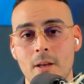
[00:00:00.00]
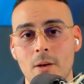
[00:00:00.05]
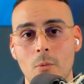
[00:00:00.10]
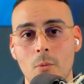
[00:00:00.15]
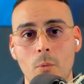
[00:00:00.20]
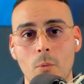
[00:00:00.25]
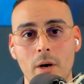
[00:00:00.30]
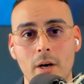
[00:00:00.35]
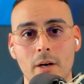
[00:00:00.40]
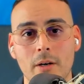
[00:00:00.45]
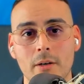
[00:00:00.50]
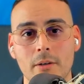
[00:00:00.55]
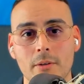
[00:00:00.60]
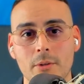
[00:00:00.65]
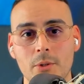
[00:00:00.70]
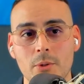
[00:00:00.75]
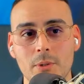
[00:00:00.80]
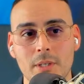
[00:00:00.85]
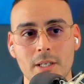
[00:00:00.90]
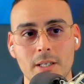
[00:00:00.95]
where
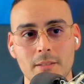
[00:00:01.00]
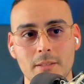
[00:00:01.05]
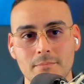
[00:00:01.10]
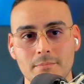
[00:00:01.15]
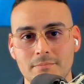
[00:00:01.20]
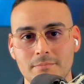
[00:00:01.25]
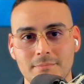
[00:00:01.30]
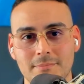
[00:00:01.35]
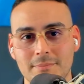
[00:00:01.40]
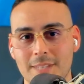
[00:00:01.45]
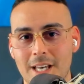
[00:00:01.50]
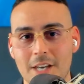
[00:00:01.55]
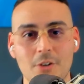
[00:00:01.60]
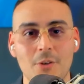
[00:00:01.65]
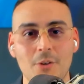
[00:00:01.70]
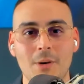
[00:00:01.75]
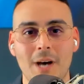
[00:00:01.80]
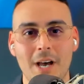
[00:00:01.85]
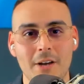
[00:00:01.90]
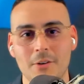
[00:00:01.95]
you get I don't
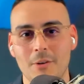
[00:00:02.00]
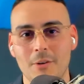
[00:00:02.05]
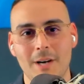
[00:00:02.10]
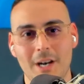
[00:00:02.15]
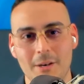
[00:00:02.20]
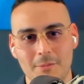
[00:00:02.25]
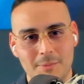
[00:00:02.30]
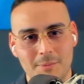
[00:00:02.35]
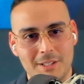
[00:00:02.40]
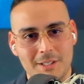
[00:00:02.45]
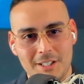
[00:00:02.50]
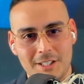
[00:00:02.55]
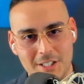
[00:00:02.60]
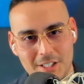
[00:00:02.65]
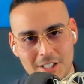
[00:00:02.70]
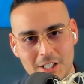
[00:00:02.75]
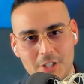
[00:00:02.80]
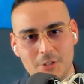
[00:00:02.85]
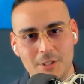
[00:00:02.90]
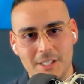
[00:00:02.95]
know how, but it's
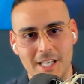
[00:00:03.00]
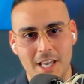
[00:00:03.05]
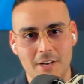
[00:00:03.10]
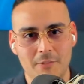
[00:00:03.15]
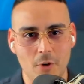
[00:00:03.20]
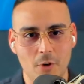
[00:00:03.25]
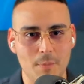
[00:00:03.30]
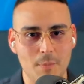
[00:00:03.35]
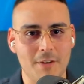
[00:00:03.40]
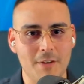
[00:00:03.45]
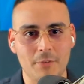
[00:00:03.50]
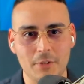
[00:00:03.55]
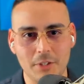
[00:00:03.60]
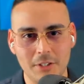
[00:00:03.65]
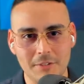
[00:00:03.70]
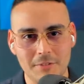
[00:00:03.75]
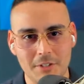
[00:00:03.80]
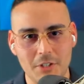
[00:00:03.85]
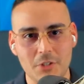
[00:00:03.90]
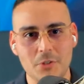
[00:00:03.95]
essentially an ad format for
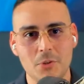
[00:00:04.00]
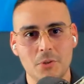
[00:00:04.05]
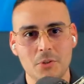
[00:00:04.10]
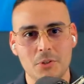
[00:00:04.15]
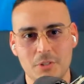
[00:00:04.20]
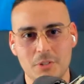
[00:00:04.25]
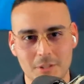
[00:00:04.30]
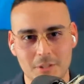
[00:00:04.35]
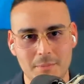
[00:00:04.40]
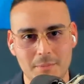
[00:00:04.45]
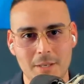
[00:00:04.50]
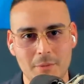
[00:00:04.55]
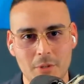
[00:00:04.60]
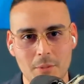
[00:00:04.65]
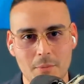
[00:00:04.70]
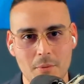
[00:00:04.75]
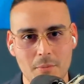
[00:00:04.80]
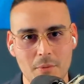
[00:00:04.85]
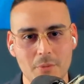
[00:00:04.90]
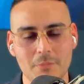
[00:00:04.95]
individuals to be able to
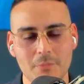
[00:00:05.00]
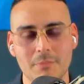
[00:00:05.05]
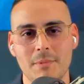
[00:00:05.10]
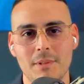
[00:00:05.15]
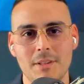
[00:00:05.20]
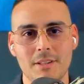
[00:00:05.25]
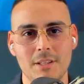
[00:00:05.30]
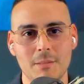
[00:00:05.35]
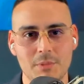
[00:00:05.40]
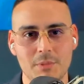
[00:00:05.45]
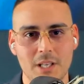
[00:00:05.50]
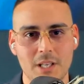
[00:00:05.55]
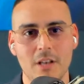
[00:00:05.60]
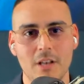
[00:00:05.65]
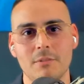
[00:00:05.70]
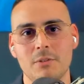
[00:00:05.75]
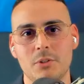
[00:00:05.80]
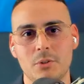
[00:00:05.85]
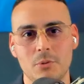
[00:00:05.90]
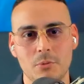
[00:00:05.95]
promote
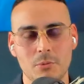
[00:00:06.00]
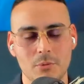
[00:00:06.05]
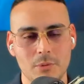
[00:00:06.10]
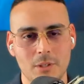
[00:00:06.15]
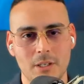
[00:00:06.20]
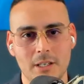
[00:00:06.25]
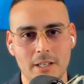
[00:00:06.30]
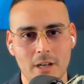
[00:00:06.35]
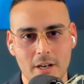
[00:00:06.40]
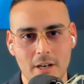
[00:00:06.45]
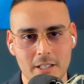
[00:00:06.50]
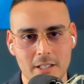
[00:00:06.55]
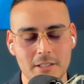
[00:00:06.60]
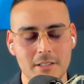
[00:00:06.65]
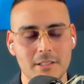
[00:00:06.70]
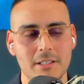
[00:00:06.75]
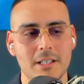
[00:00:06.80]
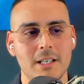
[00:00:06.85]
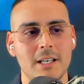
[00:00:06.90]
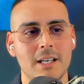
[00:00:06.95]
themselves to an
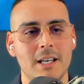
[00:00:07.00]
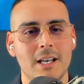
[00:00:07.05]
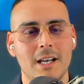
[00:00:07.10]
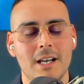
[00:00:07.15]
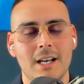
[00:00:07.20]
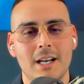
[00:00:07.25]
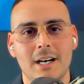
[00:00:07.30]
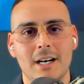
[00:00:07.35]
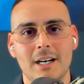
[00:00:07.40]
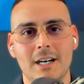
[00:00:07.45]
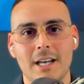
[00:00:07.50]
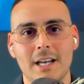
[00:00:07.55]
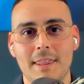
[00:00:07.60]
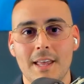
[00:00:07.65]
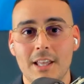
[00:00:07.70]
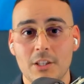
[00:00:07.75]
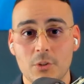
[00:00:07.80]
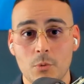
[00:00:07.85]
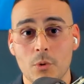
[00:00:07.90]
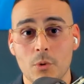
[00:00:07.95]
audience. And
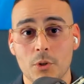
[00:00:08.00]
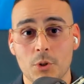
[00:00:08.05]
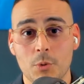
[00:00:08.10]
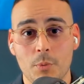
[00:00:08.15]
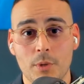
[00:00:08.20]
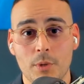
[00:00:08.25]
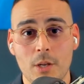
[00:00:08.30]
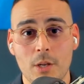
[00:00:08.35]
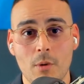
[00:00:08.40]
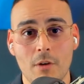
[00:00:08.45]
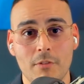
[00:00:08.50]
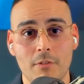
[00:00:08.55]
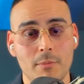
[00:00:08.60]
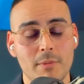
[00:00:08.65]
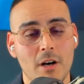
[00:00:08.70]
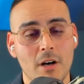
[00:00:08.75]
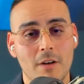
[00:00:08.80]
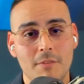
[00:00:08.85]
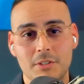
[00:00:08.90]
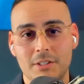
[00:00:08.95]
that's worked pretty well for me.
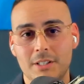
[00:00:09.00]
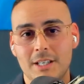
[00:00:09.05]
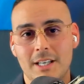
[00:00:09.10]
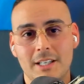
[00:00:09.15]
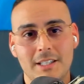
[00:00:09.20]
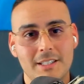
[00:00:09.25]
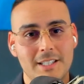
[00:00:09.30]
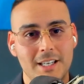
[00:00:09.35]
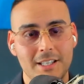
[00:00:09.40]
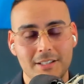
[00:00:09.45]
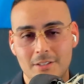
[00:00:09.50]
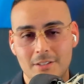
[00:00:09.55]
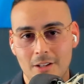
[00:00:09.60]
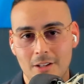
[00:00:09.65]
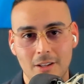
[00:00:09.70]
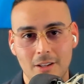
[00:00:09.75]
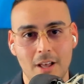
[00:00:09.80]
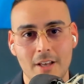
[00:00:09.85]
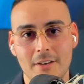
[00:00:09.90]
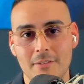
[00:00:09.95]
Obviously, you had to test a
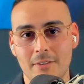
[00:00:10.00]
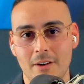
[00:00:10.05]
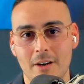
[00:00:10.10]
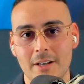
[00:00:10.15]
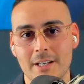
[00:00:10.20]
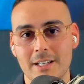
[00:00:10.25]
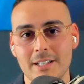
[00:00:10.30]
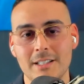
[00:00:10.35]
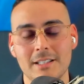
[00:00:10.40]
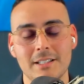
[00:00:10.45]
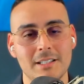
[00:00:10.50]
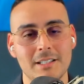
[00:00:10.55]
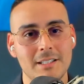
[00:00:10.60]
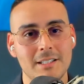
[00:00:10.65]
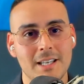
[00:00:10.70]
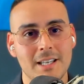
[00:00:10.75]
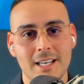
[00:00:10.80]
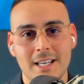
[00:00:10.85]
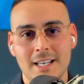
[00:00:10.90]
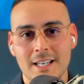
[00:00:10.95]
lot of audiences,
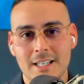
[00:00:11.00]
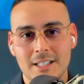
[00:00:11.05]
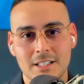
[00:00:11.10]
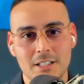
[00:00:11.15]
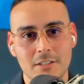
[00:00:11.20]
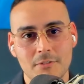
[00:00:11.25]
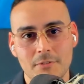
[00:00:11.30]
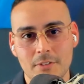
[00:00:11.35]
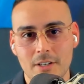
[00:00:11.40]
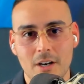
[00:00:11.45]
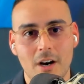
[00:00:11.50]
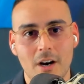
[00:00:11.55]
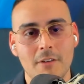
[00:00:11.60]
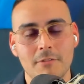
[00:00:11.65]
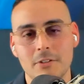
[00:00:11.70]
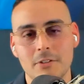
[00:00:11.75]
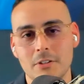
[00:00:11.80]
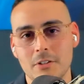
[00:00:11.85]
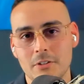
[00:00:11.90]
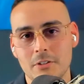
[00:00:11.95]
different
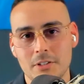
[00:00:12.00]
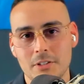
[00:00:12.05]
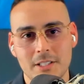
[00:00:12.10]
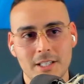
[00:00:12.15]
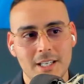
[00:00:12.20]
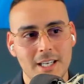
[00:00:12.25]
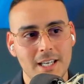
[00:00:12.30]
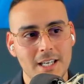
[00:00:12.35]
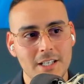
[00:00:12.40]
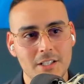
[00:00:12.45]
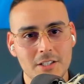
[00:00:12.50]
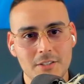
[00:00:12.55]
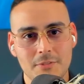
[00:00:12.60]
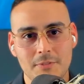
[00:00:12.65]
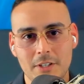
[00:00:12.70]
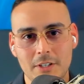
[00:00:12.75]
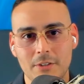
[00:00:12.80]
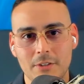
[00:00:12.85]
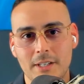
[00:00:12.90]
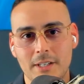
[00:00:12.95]
offers, and just
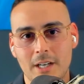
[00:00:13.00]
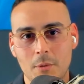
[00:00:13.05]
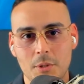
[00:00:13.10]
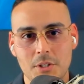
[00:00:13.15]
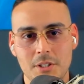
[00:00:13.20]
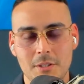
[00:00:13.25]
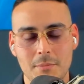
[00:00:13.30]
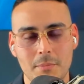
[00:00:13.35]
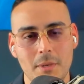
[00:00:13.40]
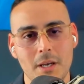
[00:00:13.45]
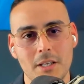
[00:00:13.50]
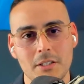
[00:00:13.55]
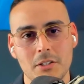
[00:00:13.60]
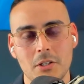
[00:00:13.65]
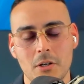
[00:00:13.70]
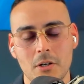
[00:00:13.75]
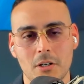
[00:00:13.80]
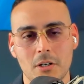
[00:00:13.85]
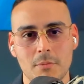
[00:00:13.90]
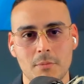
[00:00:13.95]
figuring out what's the best
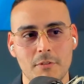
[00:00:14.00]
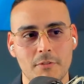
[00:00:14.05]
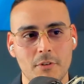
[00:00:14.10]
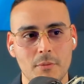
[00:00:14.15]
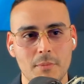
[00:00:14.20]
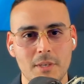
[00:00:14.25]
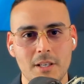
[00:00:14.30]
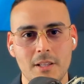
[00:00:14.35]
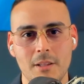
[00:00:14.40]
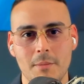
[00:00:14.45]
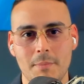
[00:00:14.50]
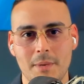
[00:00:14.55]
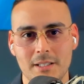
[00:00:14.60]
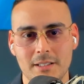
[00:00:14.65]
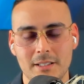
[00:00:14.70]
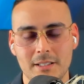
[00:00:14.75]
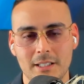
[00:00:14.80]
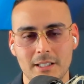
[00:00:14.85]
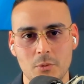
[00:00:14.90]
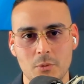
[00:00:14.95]
hook. But for me, the
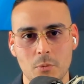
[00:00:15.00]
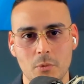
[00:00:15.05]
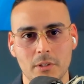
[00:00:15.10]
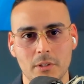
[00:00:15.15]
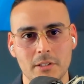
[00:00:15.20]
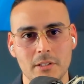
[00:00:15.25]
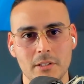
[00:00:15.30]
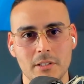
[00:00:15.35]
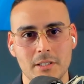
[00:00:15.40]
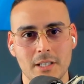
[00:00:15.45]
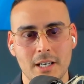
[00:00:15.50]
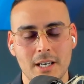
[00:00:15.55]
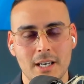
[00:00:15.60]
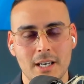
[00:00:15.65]
best thing that's worked is